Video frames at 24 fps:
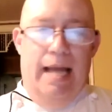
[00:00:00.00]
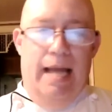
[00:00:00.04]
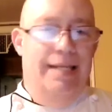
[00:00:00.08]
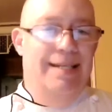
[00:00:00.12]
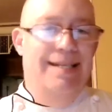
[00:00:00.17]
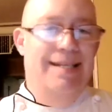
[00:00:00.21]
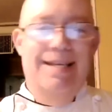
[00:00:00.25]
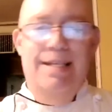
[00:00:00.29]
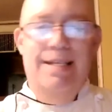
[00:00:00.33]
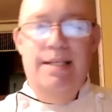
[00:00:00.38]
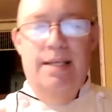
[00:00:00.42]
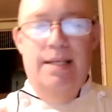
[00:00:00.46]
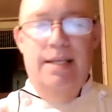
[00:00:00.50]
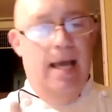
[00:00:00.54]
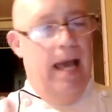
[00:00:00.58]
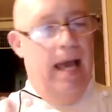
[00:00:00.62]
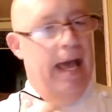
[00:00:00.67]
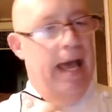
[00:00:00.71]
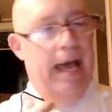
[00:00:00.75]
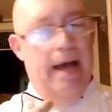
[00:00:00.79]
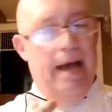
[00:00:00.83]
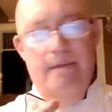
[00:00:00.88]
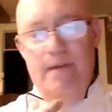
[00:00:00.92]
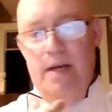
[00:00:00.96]
I didn't
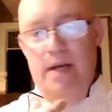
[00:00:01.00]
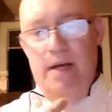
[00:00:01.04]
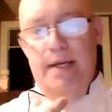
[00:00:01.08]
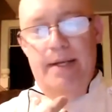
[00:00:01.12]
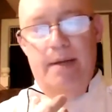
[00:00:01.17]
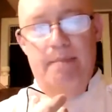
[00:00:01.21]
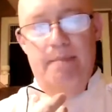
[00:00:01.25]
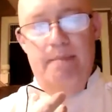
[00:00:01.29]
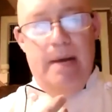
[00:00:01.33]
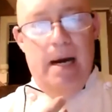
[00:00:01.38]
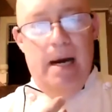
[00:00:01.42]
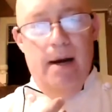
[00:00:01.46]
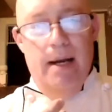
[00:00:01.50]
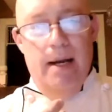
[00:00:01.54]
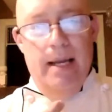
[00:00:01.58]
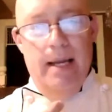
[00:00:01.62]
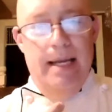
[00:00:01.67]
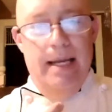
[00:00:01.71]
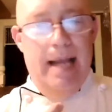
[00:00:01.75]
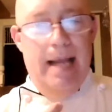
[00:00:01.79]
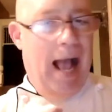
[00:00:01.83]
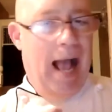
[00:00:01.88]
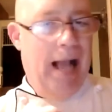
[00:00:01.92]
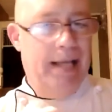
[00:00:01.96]
have an
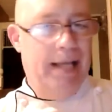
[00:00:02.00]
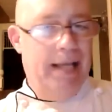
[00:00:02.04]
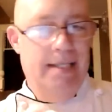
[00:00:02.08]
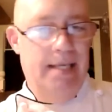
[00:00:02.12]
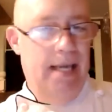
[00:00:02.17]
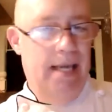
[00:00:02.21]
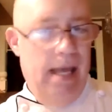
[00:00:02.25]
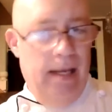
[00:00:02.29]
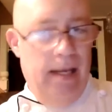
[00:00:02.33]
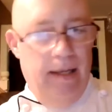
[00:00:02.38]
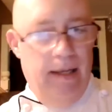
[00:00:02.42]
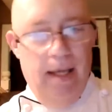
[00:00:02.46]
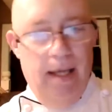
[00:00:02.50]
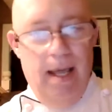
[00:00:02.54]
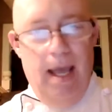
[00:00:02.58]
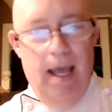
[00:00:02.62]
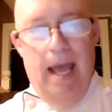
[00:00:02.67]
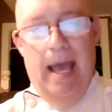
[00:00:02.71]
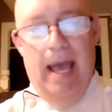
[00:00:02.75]
American accent,